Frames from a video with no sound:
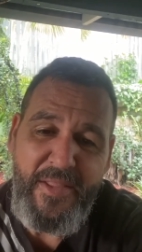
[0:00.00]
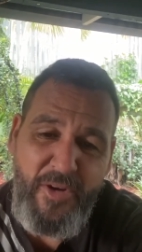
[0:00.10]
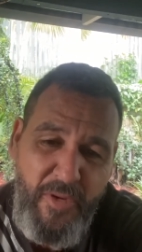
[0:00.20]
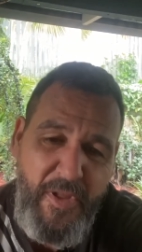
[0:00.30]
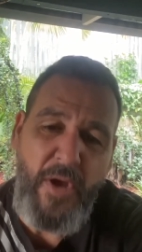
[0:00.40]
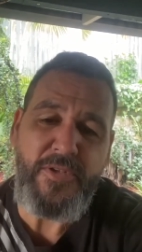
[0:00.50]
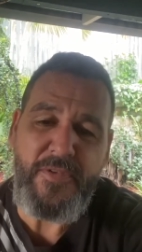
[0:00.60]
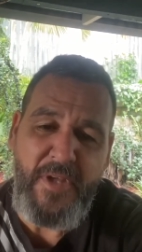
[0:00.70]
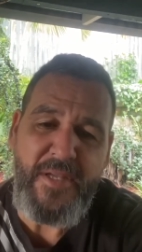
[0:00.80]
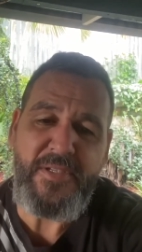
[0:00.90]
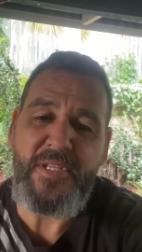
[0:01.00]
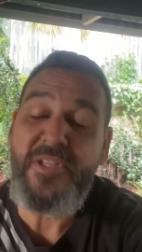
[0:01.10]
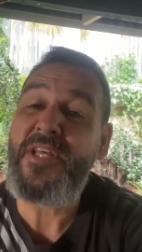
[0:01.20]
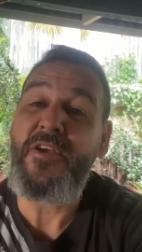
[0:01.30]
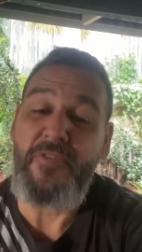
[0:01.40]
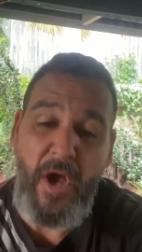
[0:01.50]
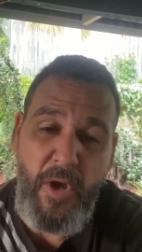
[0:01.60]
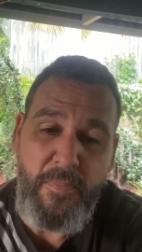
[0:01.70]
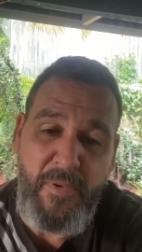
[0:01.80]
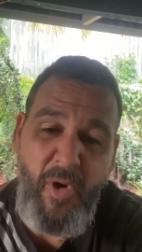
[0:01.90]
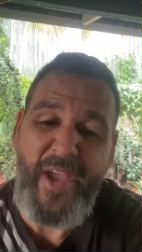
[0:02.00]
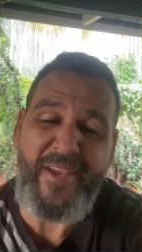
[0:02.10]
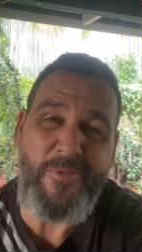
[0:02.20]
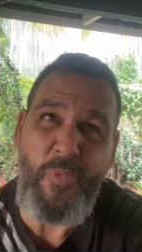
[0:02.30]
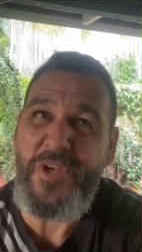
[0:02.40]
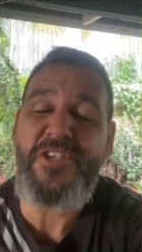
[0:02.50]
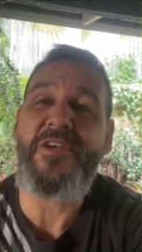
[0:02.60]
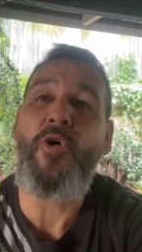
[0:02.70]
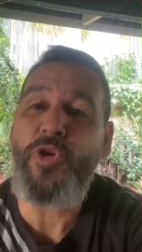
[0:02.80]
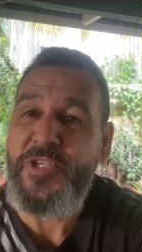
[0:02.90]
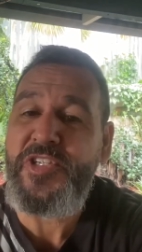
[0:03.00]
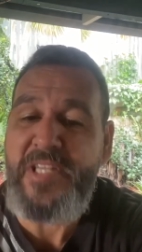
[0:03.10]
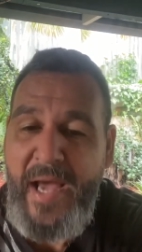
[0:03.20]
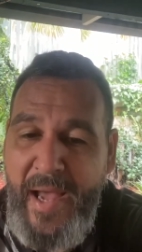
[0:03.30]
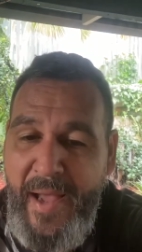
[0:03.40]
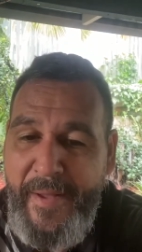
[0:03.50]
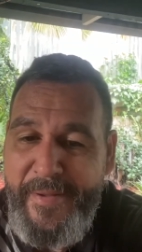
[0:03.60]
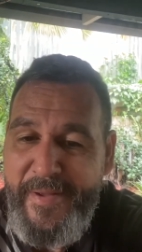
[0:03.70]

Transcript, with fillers: There are those of us that think of hope like wishing on a star